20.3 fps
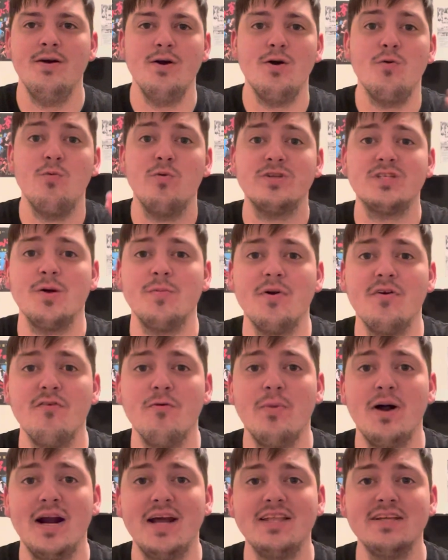What's up,
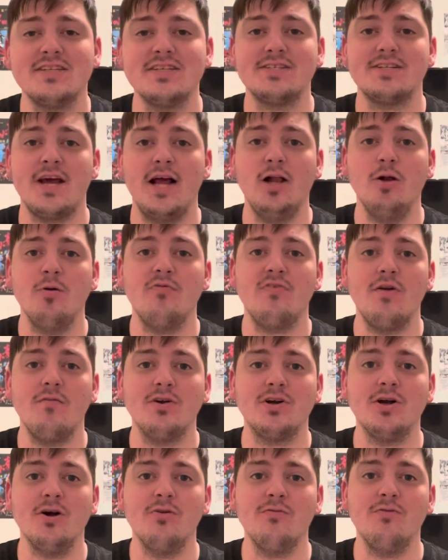everybody? This is Kaleb, your
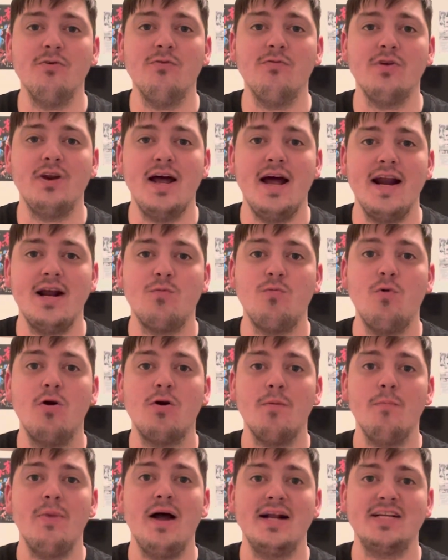favorite Kung Fu fanatic.
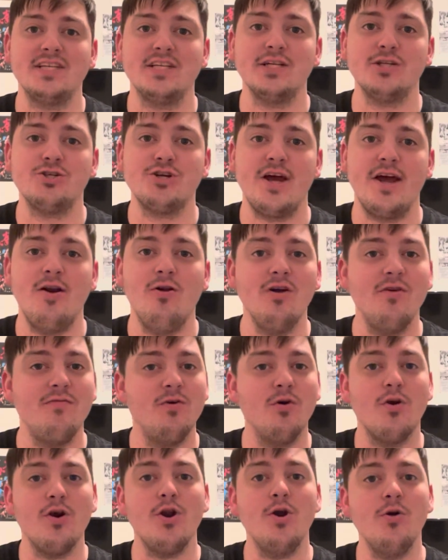Welcome back to the channel. If
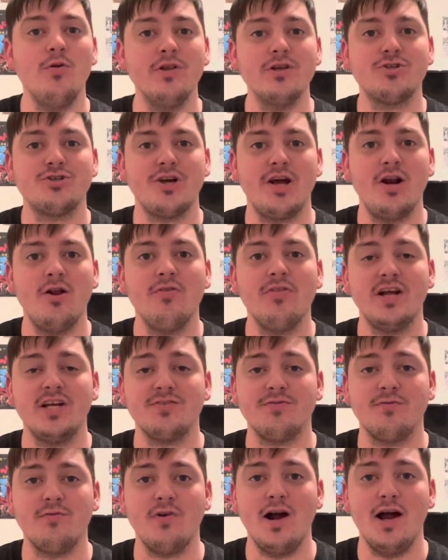you are new to this channel, thanks
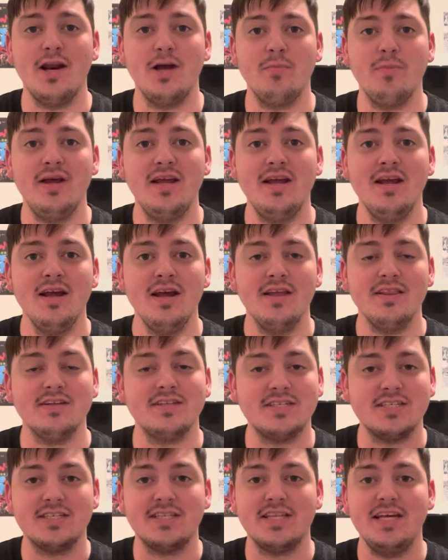for finding me.
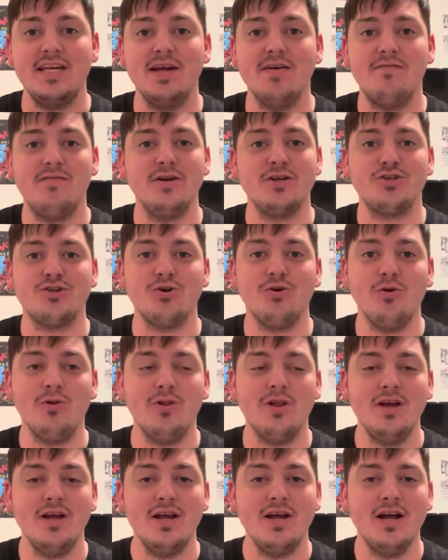This is the
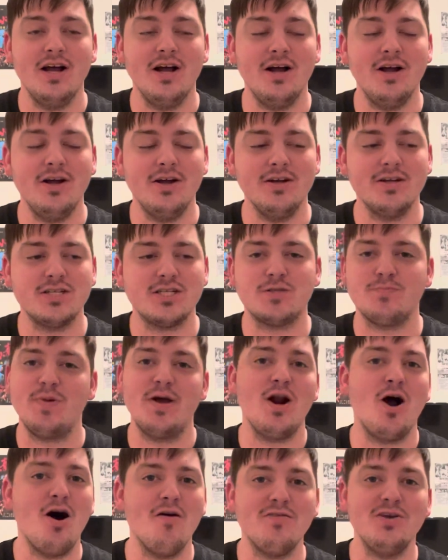official
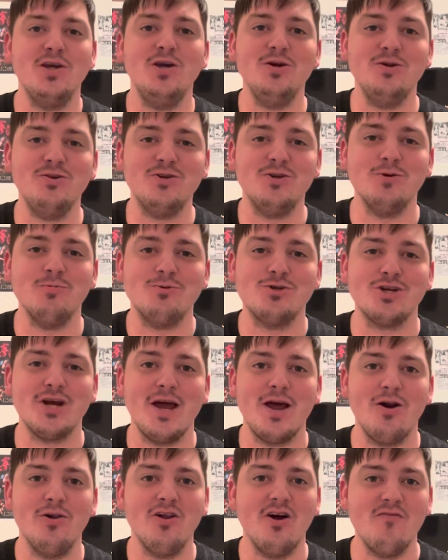spin-off YouTube
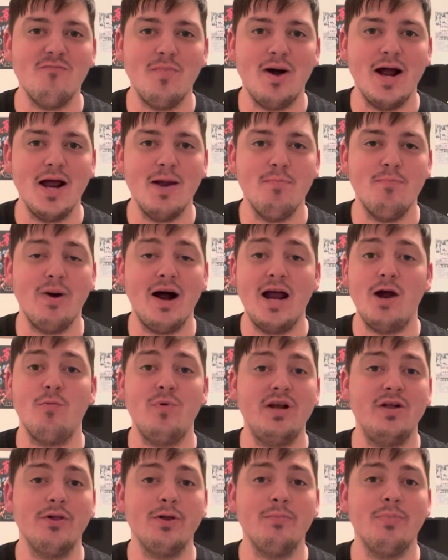channel of my
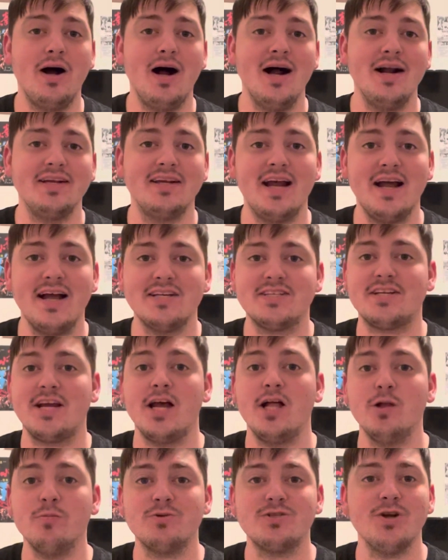bi-weekly podcast,
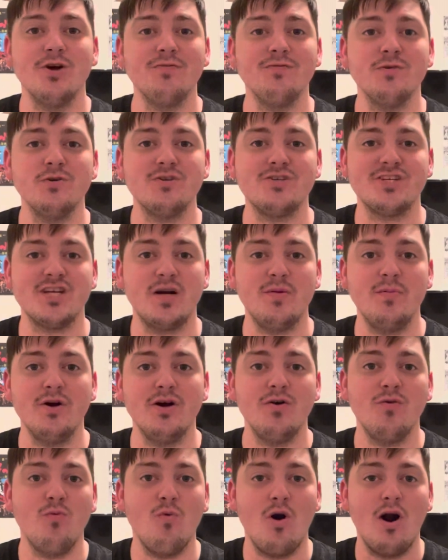Kaleb's Kung Fu
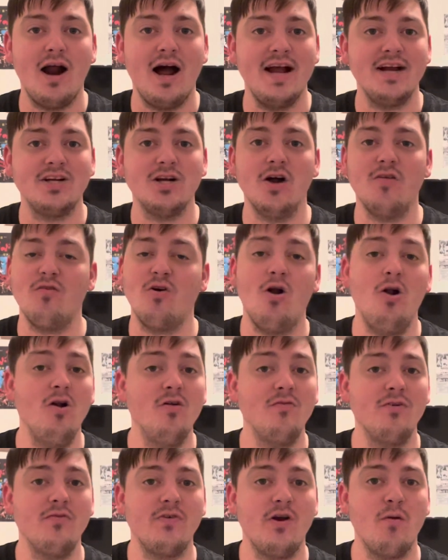Cinema, where I cover all
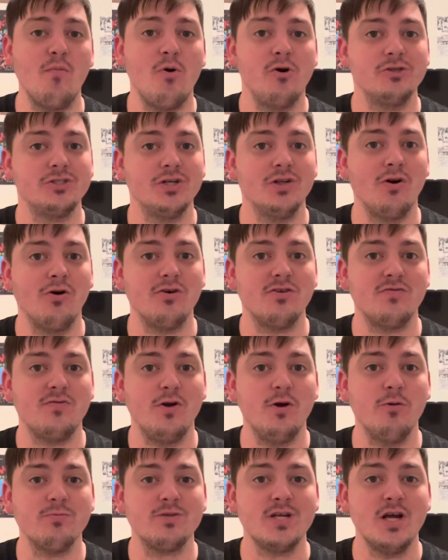of your favorite martial arts
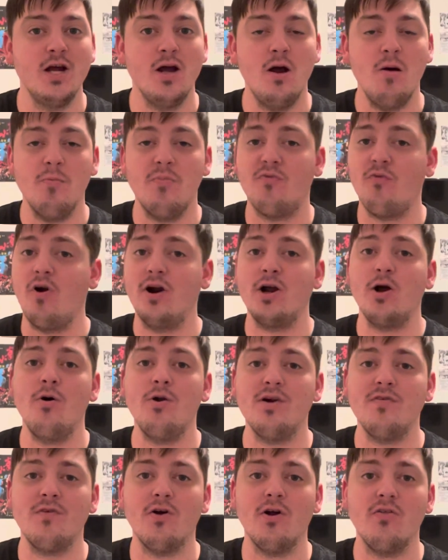films. Before I go
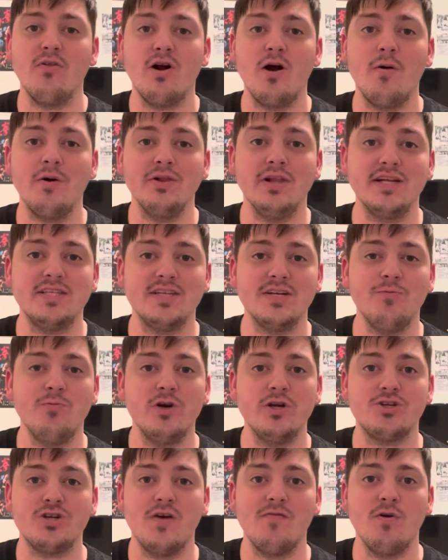any further, I would like to
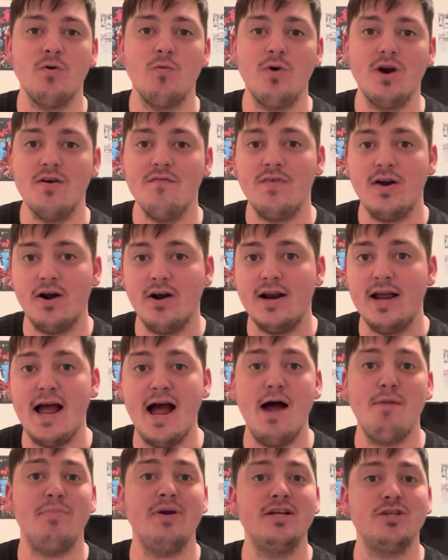wish everyone a very
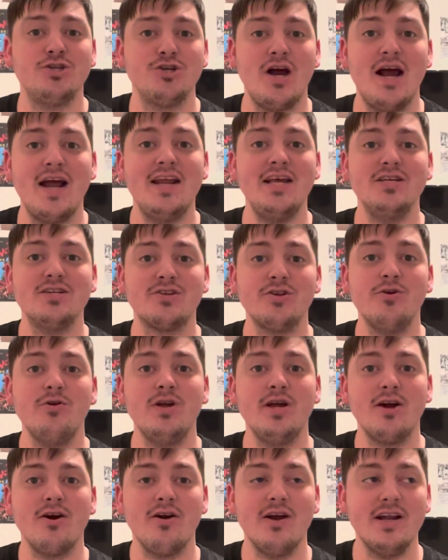happy Chinese New
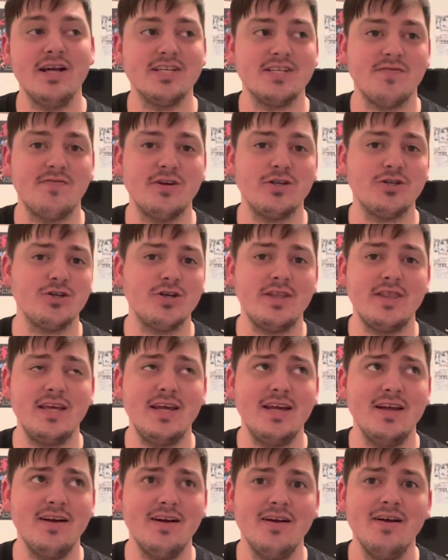Year. It is officially
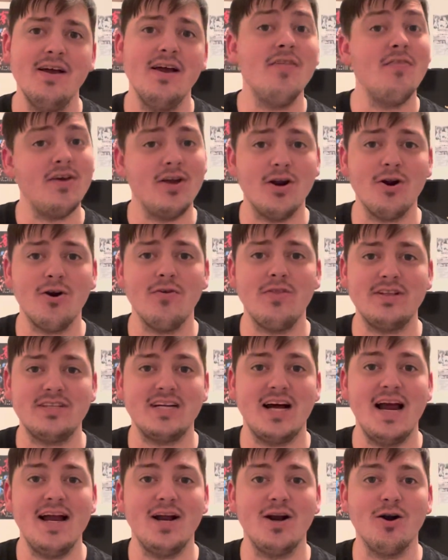the year of the
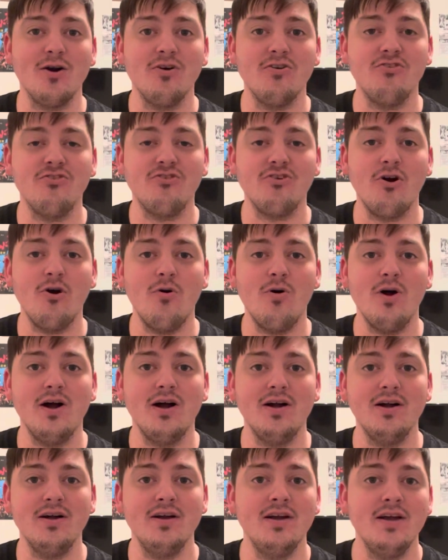tiger,
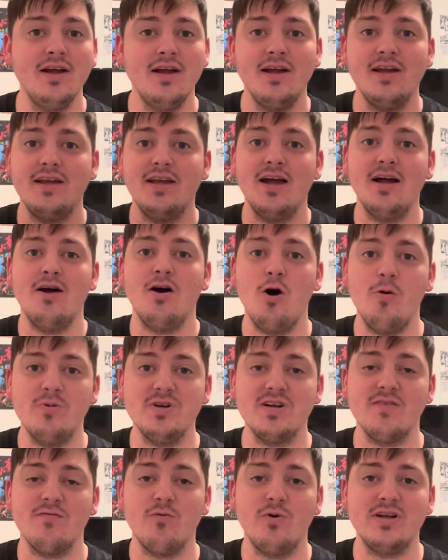so yeah, hope
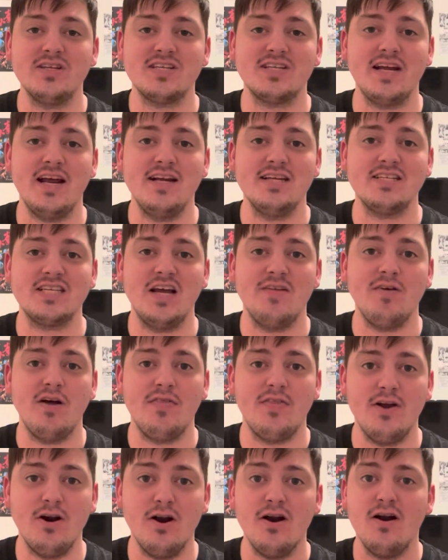that everyone is staying safe
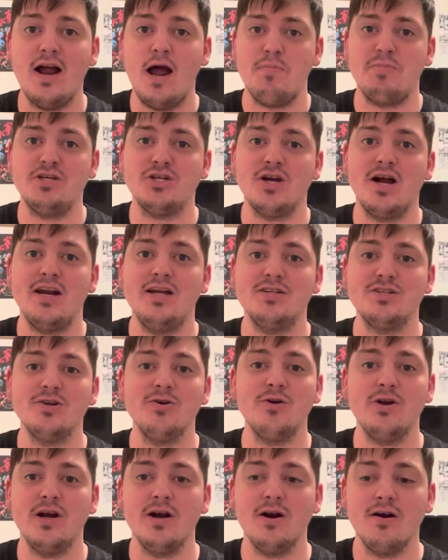out there. Happy Chinese
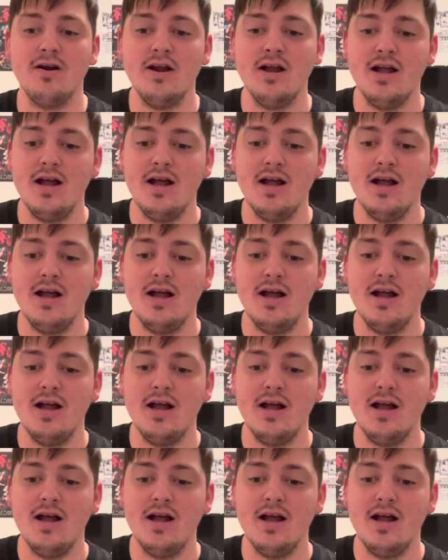New Year.